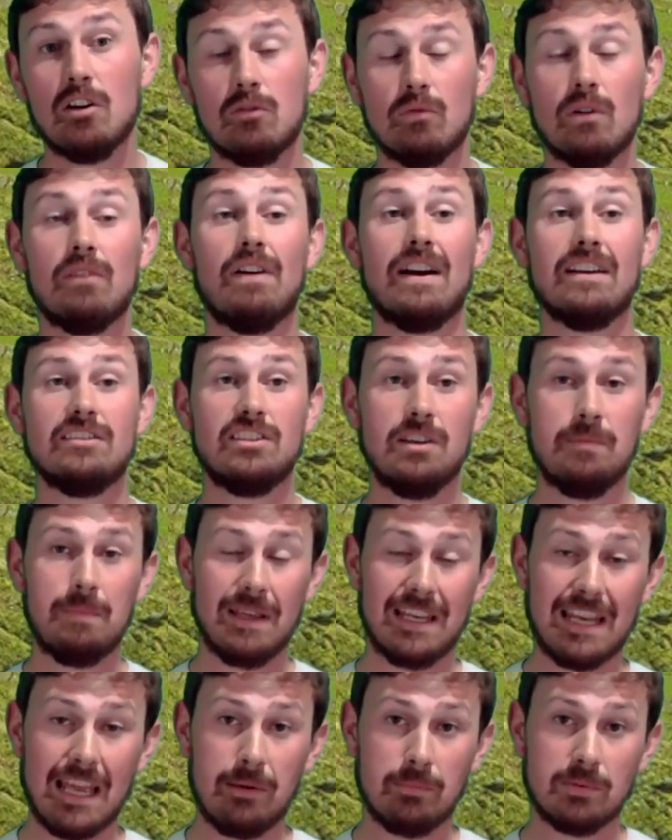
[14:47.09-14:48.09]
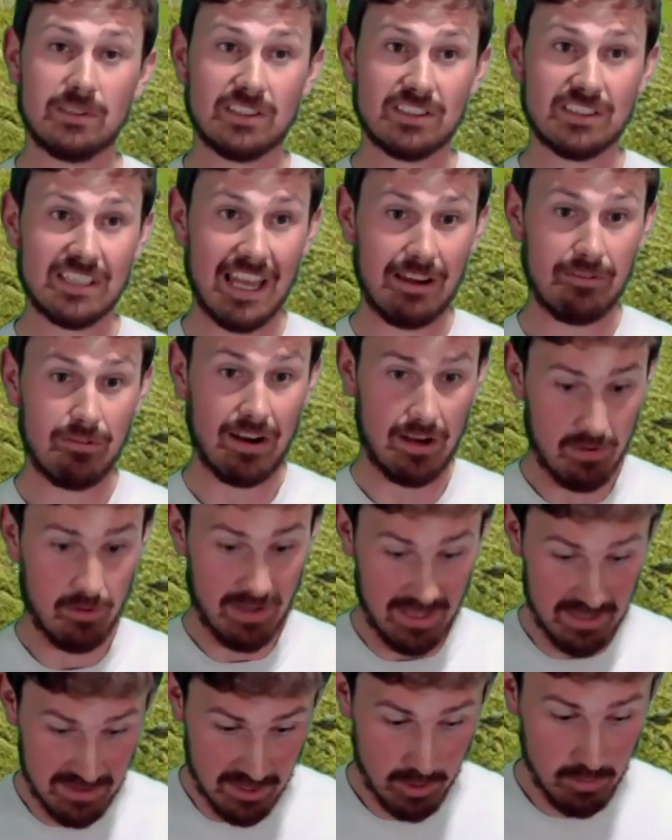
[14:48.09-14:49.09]
We've actually been able to say, right,
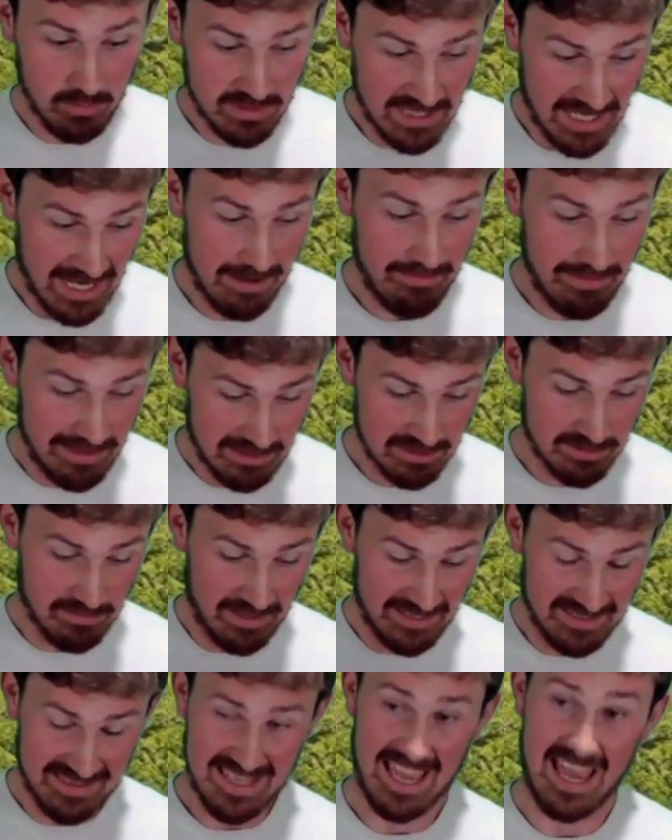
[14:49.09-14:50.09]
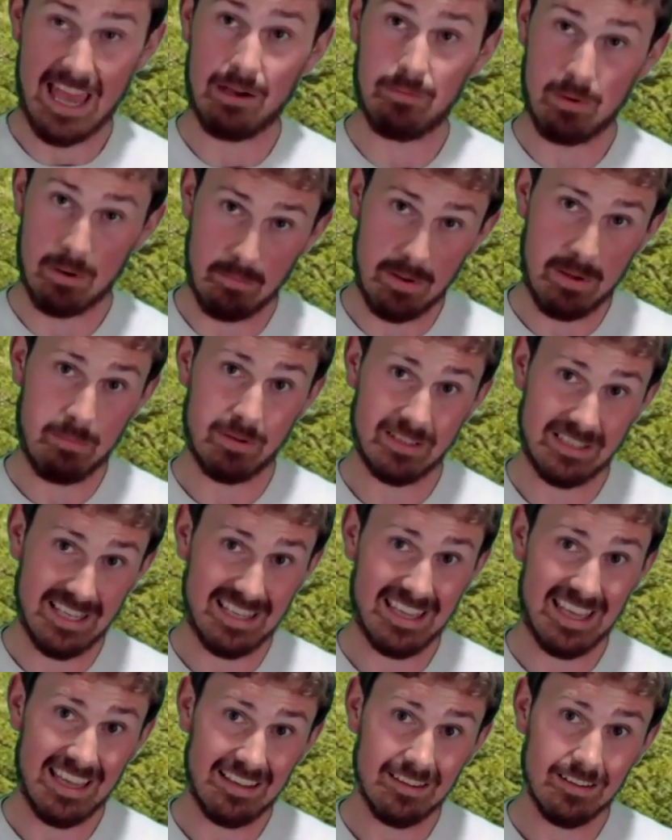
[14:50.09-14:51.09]
okay, those areas right there where we were
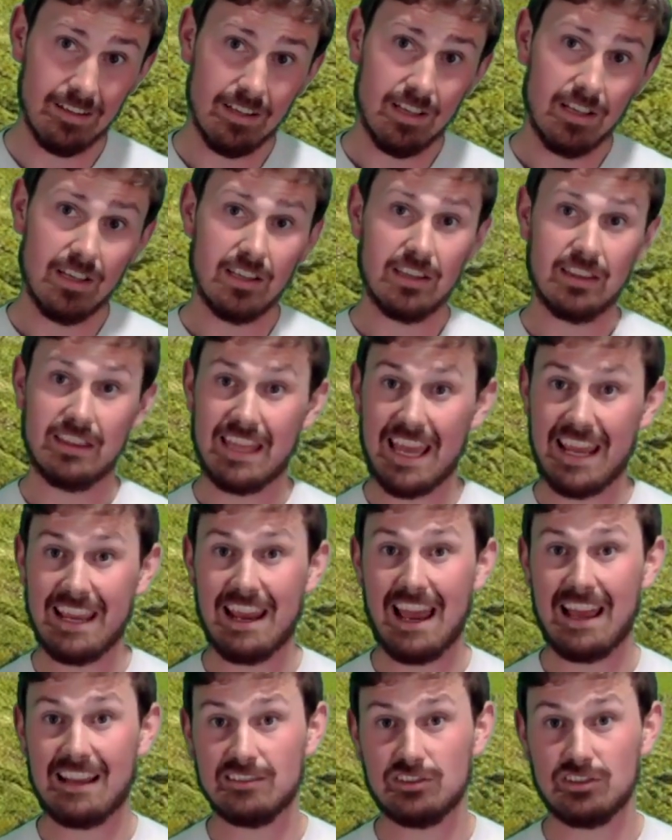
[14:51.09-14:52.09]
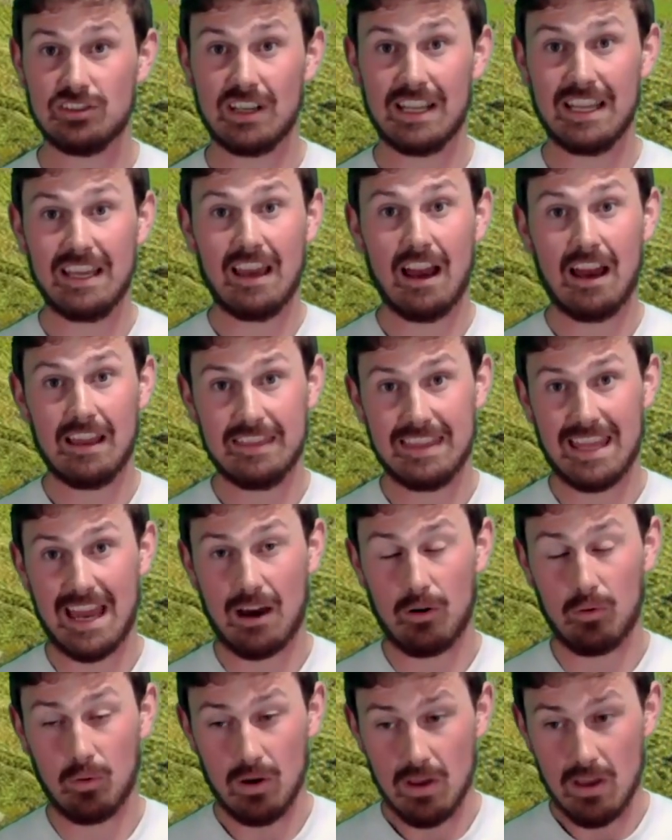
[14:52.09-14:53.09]
digging, they actually are
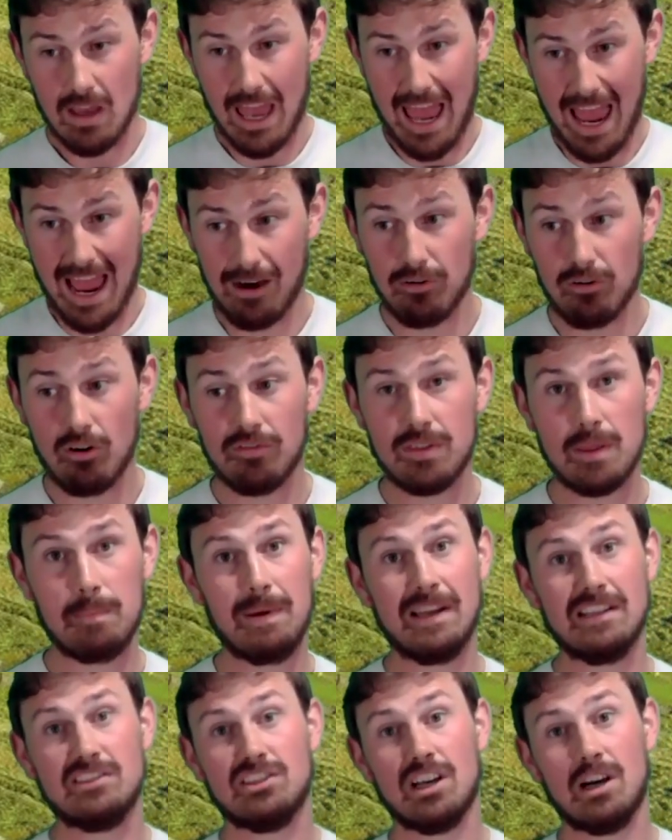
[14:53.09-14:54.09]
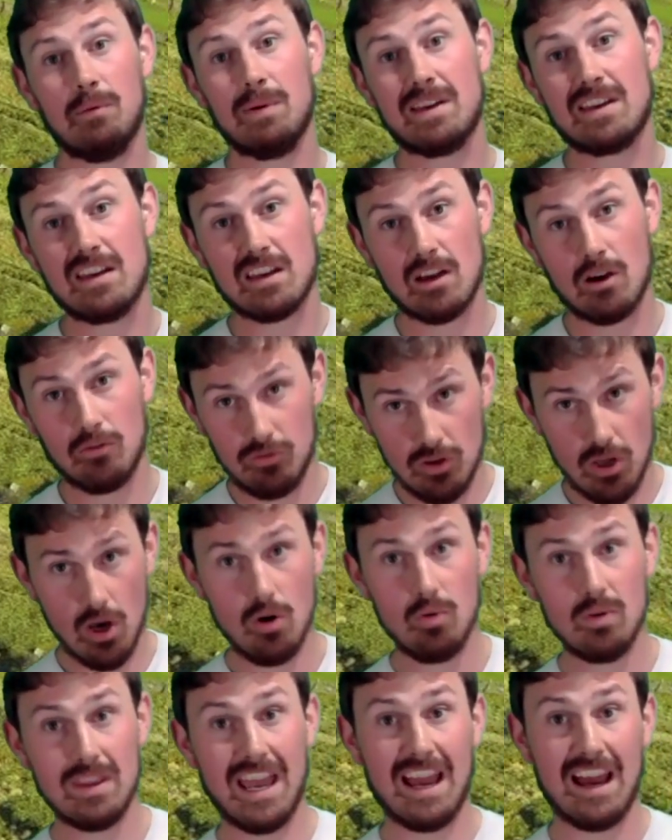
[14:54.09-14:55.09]
now out of the picture. We can go,
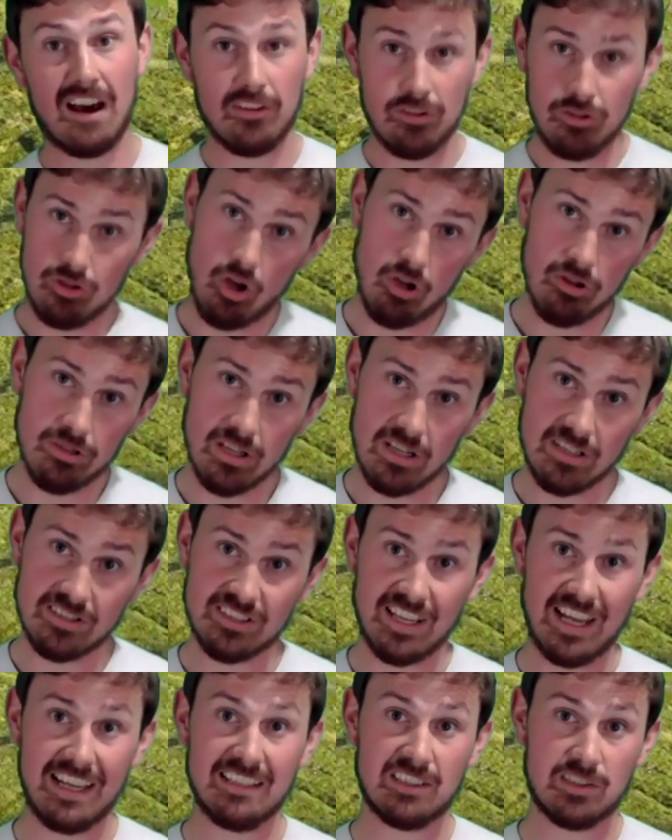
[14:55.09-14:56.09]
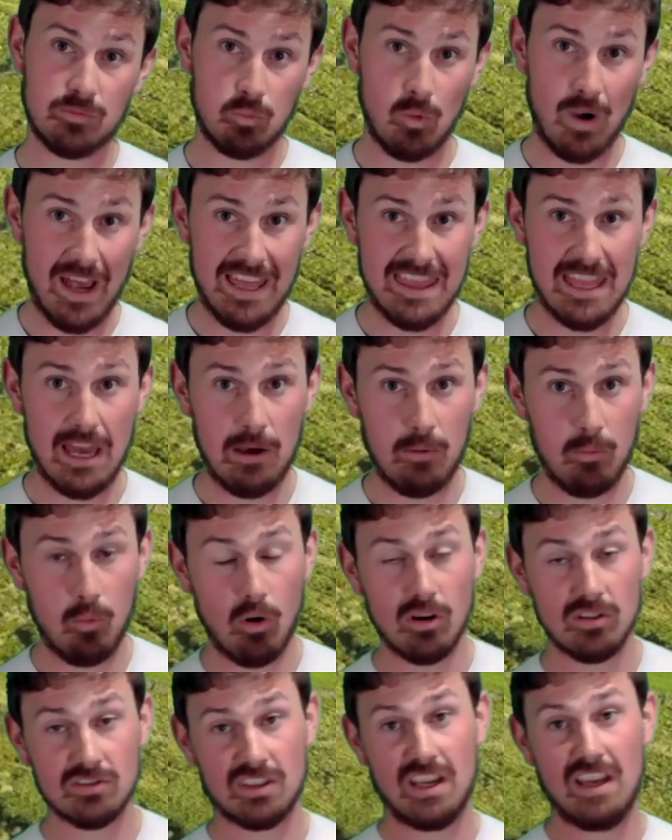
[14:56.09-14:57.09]
no, they are not the sites where there
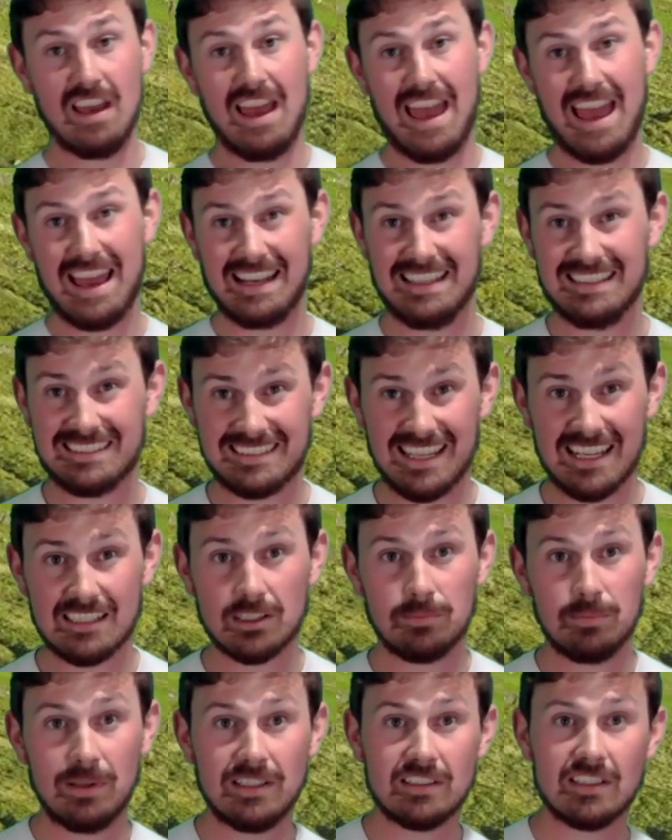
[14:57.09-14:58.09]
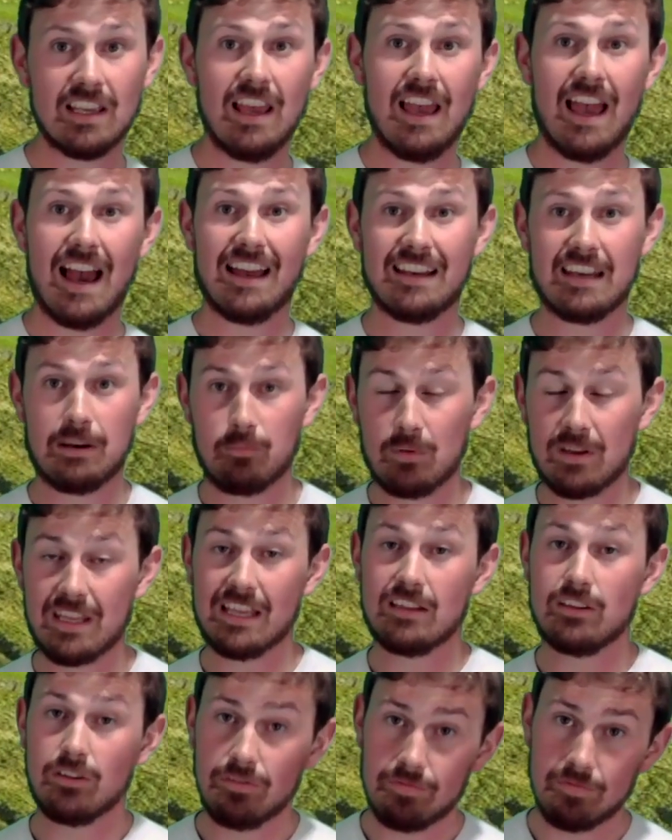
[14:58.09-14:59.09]
was any settlement. And then when
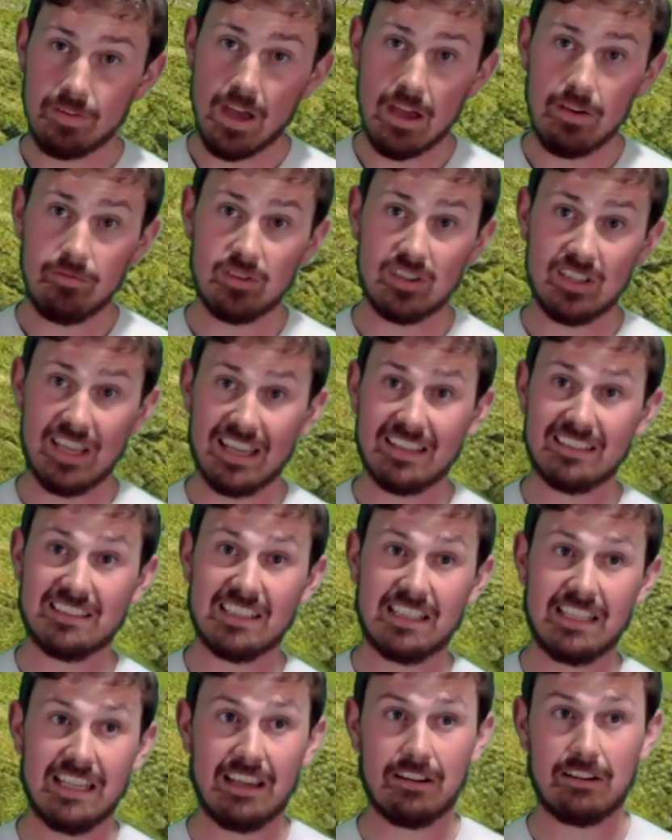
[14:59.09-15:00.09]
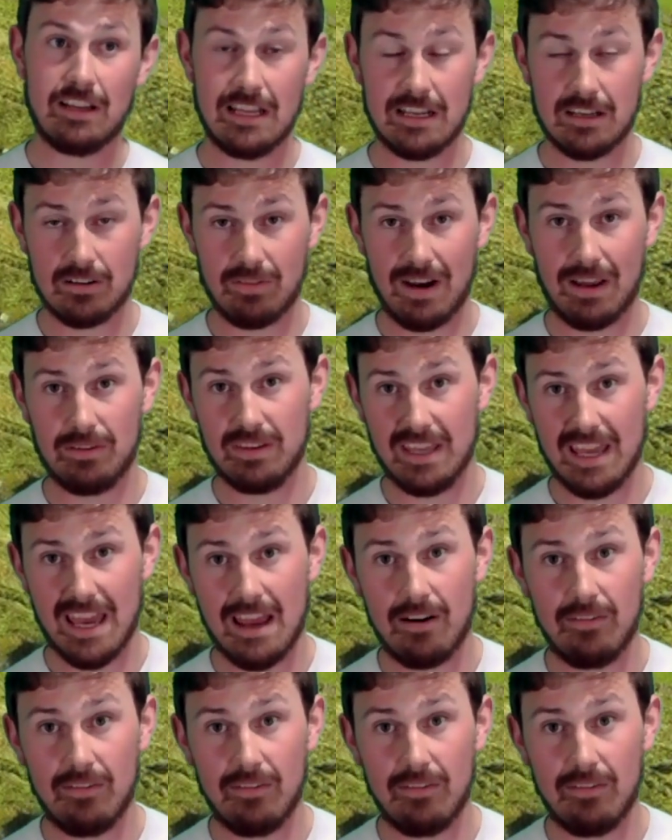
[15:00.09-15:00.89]
they do further digs in and around the